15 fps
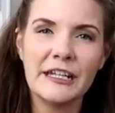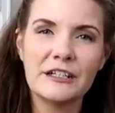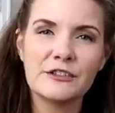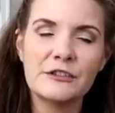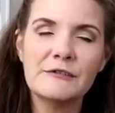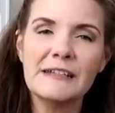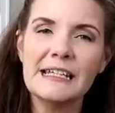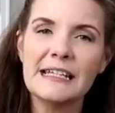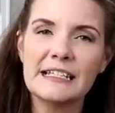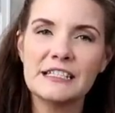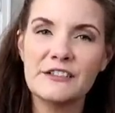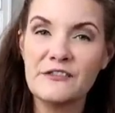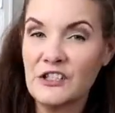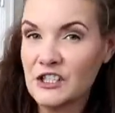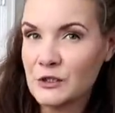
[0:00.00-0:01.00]
He actually really
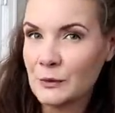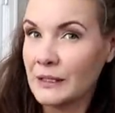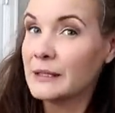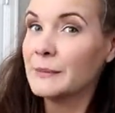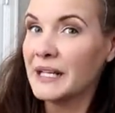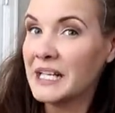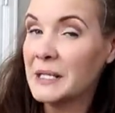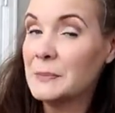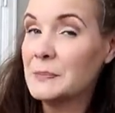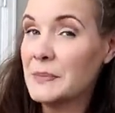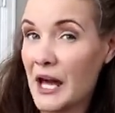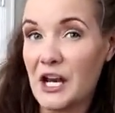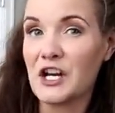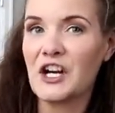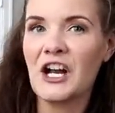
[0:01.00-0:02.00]
likes the first one. They made him
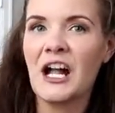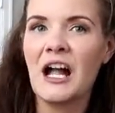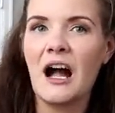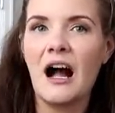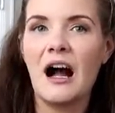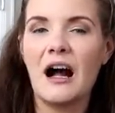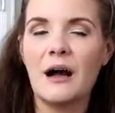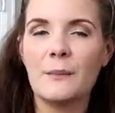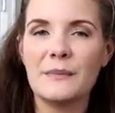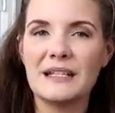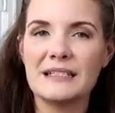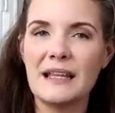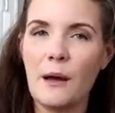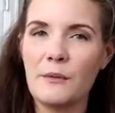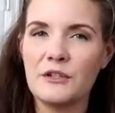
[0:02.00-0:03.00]
better um,
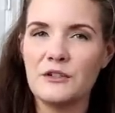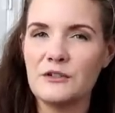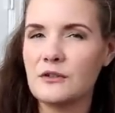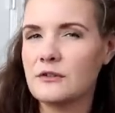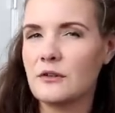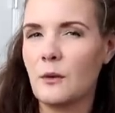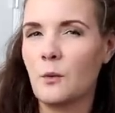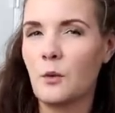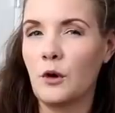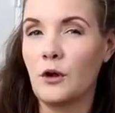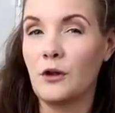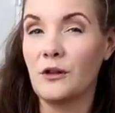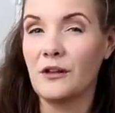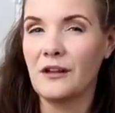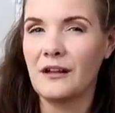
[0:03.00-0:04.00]
because that one uses a
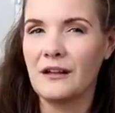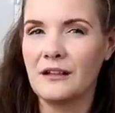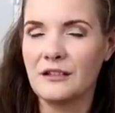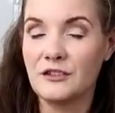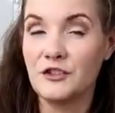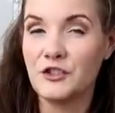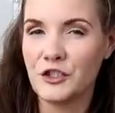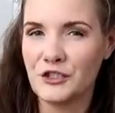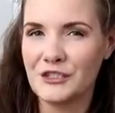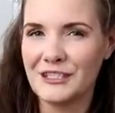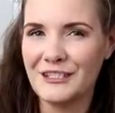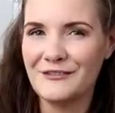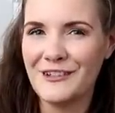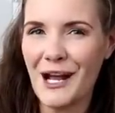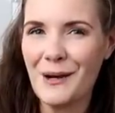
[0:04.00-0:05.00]
wool
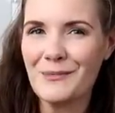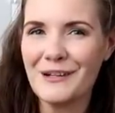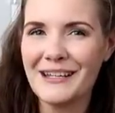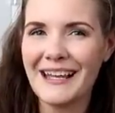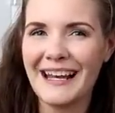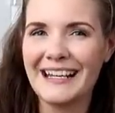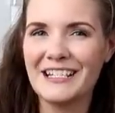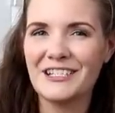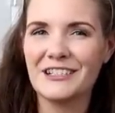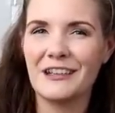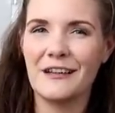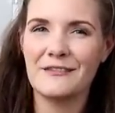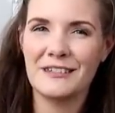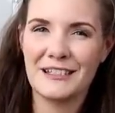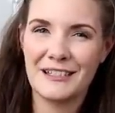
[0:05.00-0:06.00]
jersey fabric, and he just
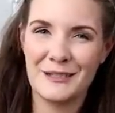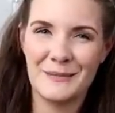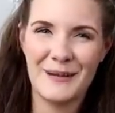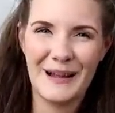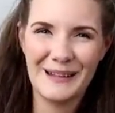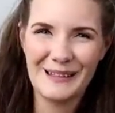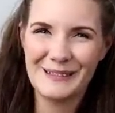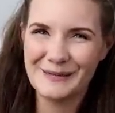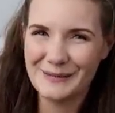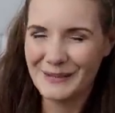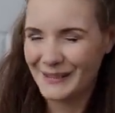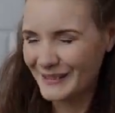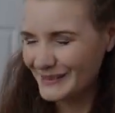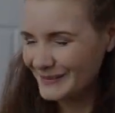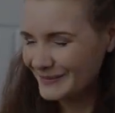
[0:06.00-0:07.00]
loves the smell of
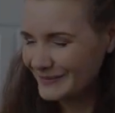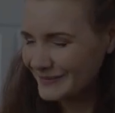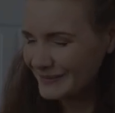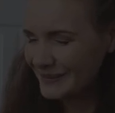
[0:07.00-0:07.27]
wool.